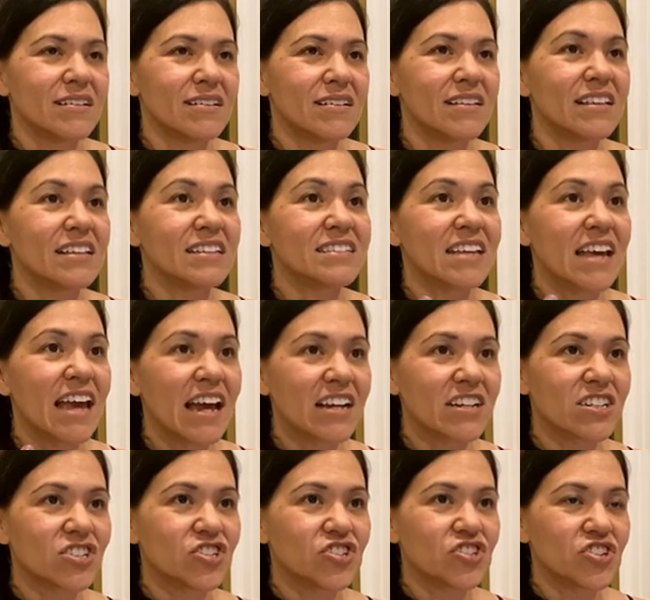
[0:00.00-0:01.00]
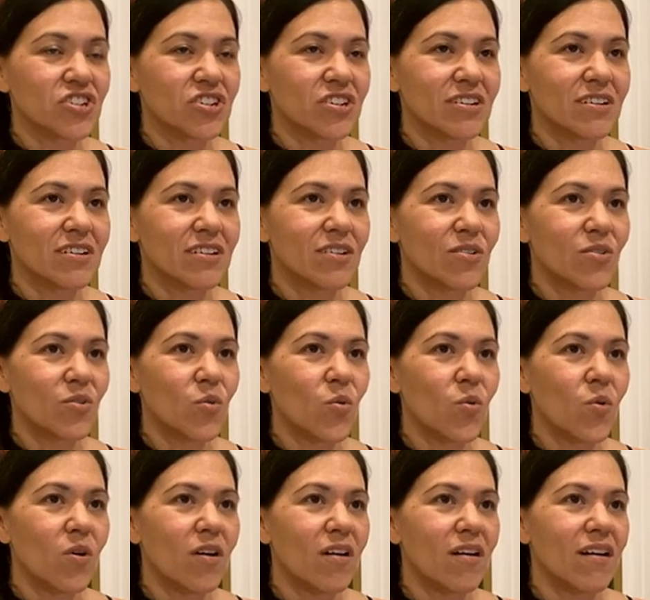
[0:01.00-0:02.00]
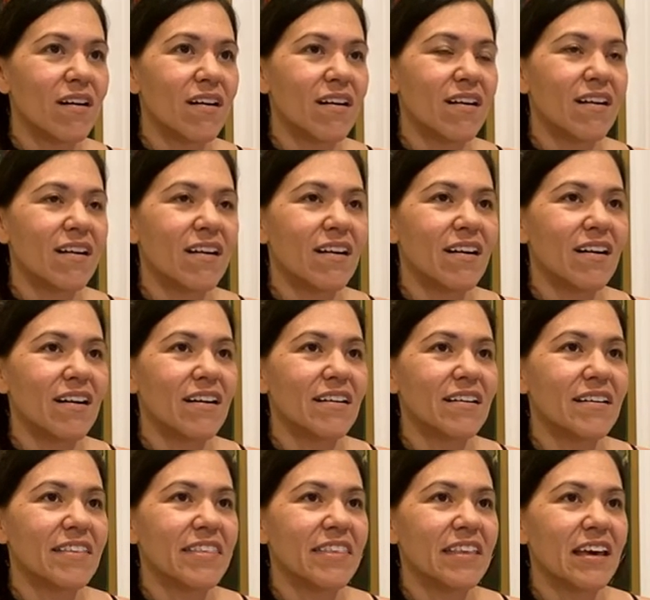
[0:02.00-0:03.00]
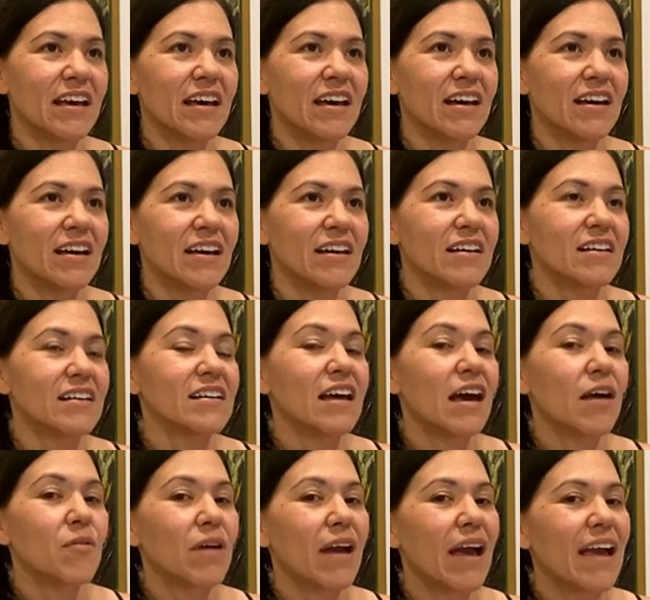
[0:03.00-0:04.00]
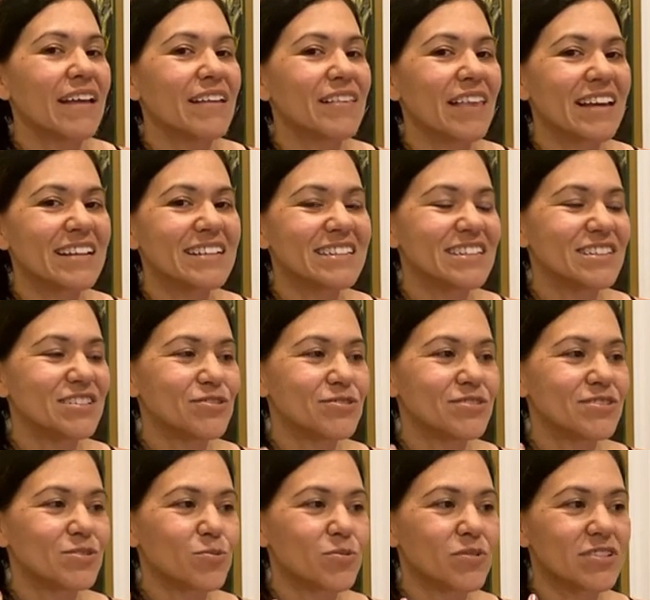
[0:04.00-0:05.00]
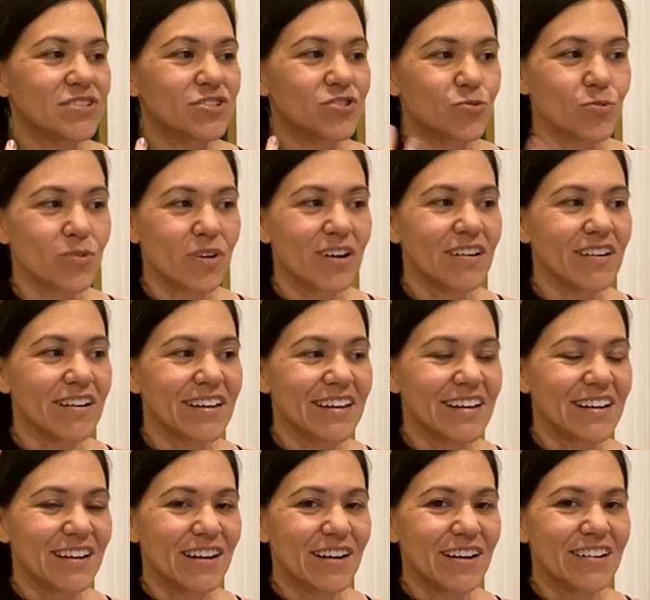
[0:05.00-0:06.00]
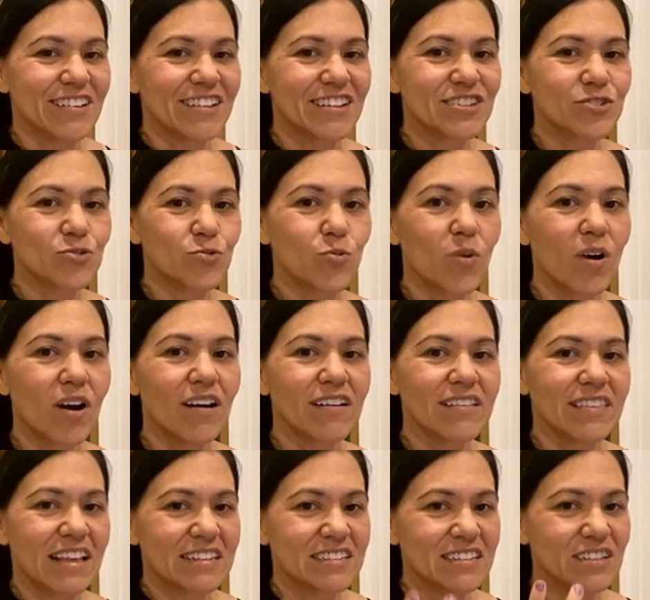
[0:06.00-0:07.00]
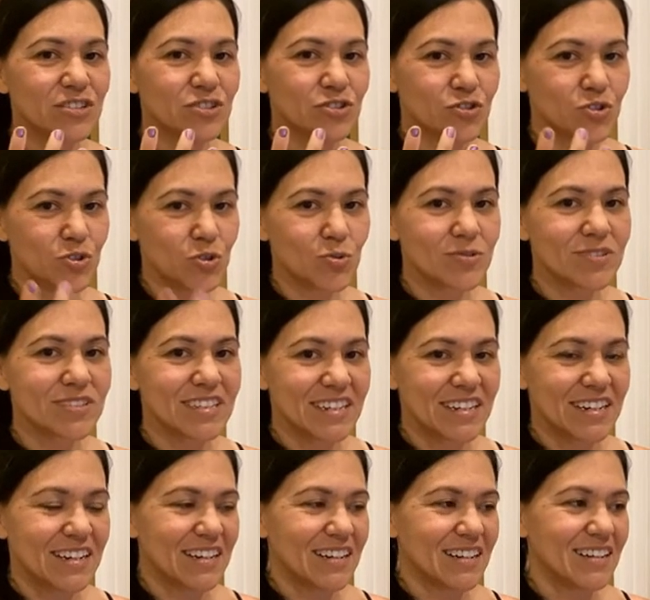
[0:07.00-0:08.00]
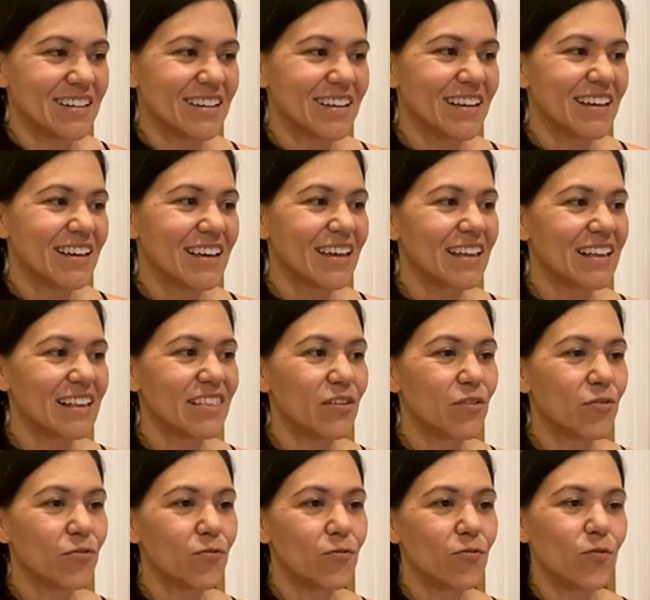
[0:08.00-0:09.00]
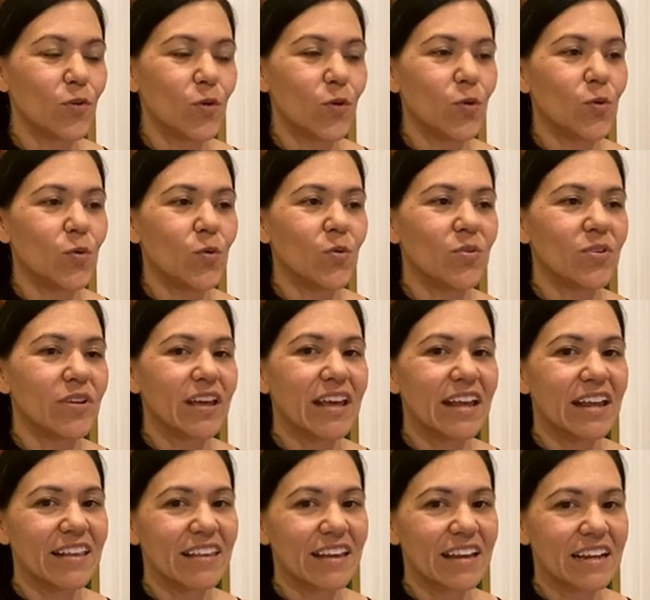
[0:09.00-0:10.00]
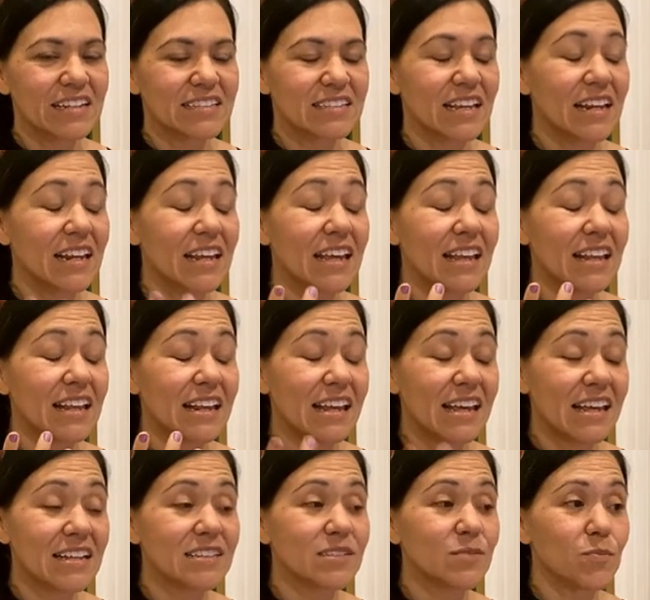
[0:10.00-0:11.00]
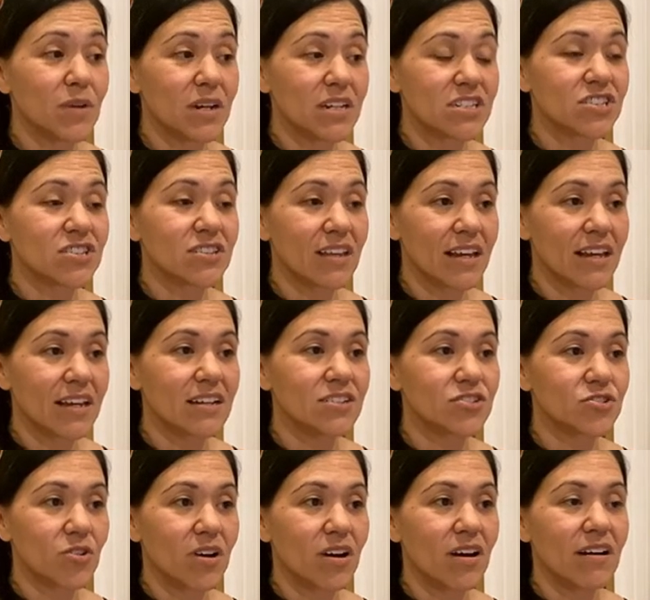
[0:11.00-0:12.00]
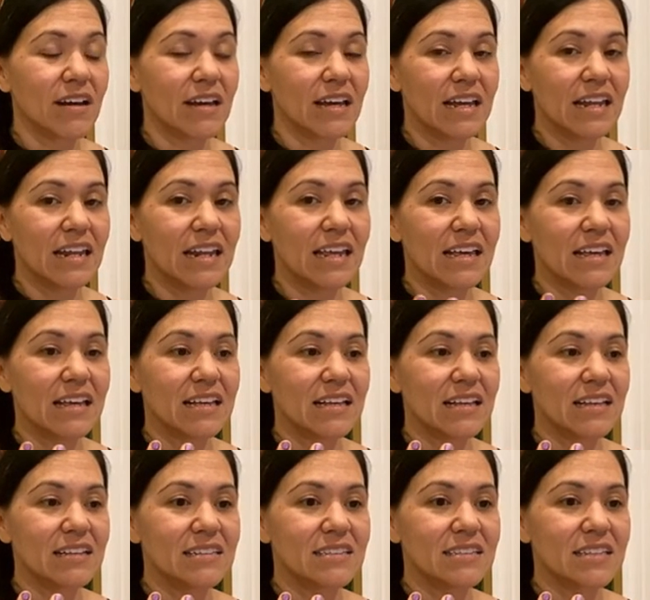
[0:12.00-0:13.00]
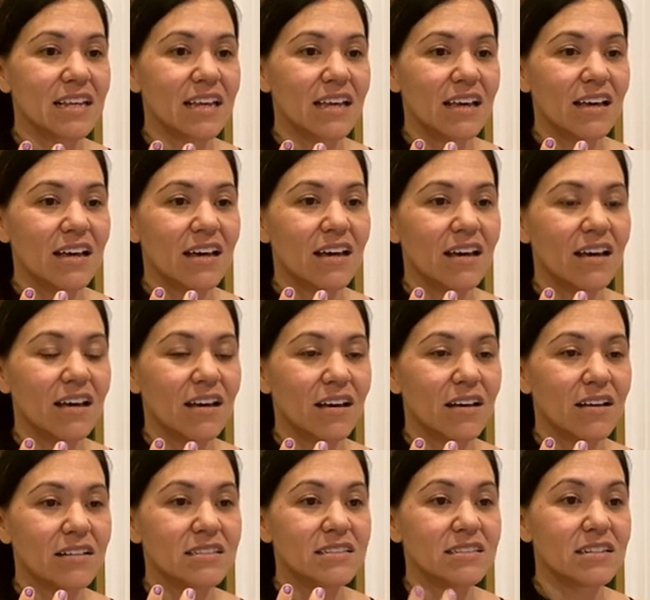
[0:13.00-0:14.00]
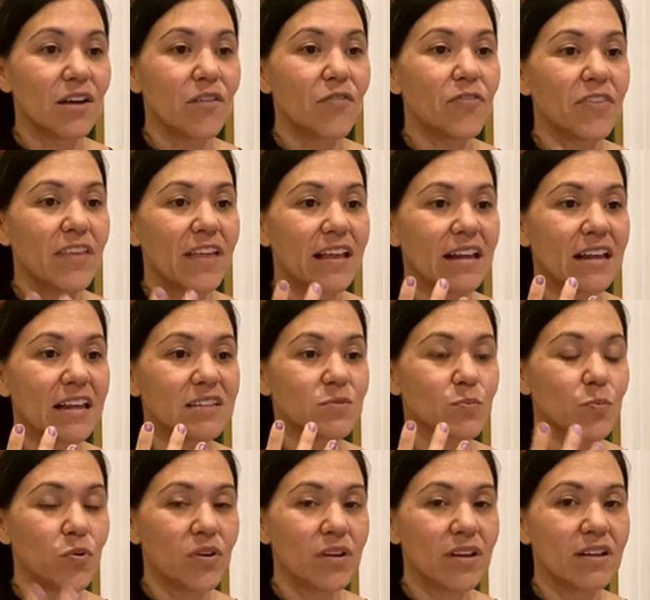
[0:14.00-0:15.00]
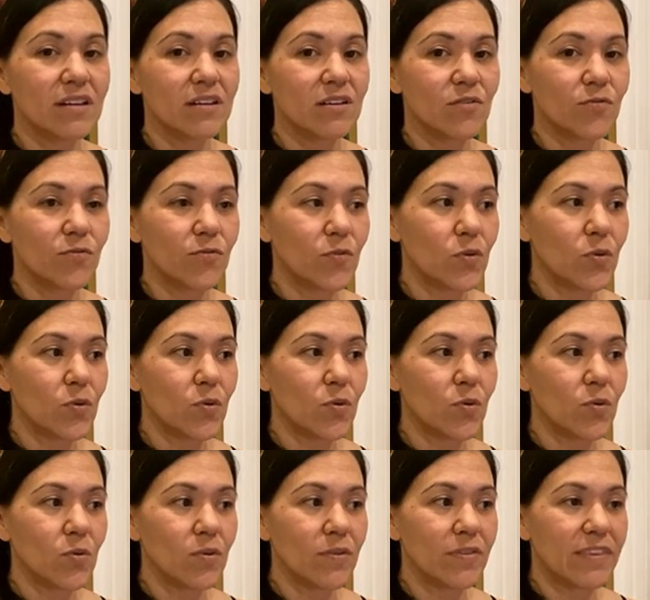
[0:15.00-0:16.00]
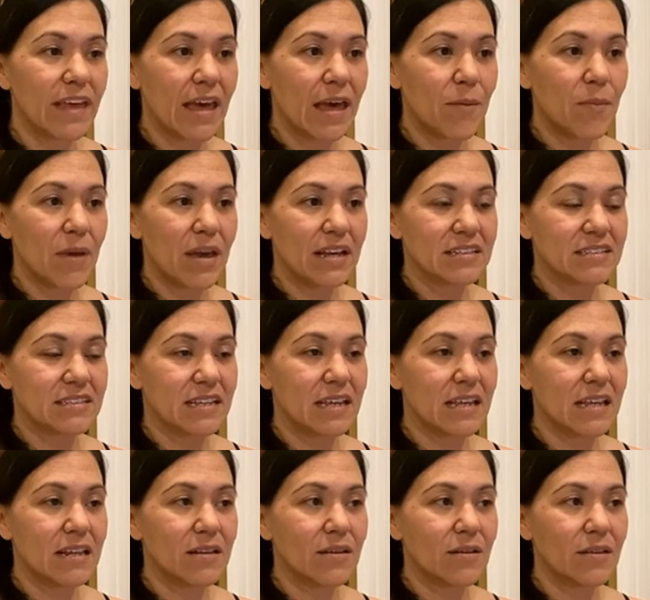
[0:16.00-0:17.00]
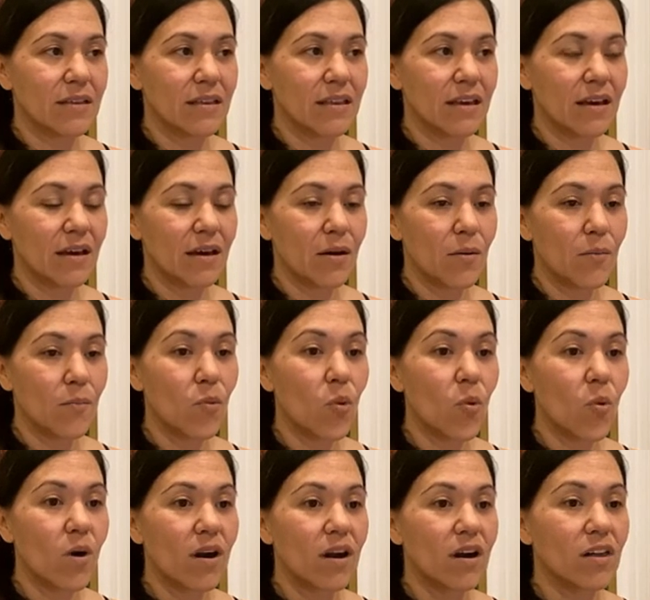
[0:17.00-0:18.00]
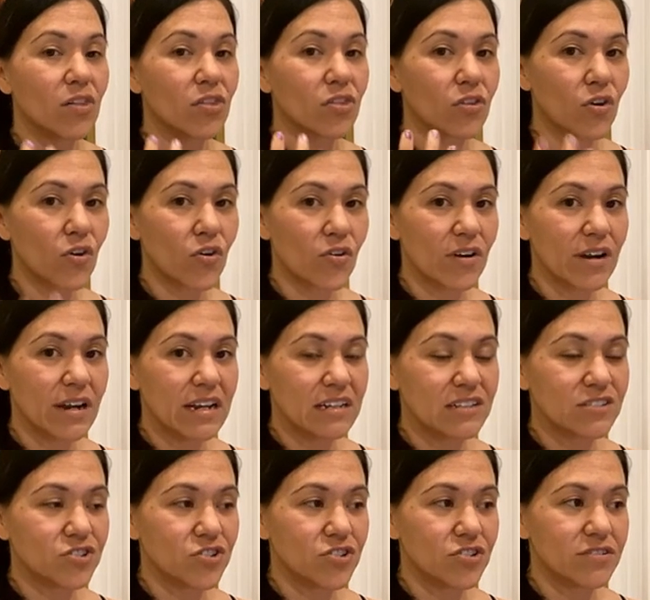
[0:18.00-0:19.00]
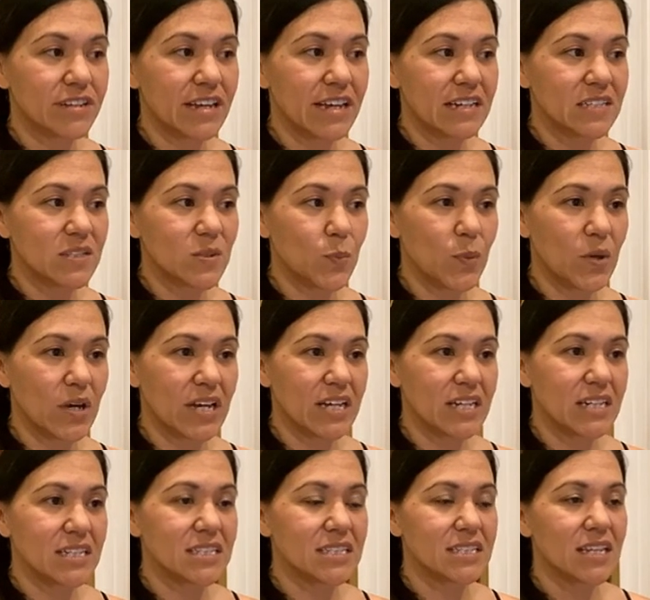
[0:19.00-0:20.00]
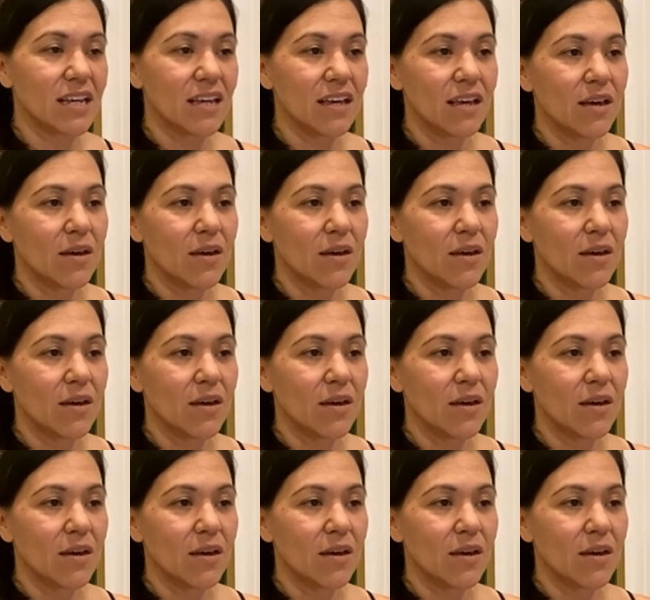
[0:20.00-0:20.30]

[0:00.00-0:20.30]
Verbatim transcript: the texture or the I, I like to use the word drug here, the drug that's inducing in the food. And like I said, it is much like a drug. It is uh, stuff that is put in the food that makes it uh, more alluring to your taste buds.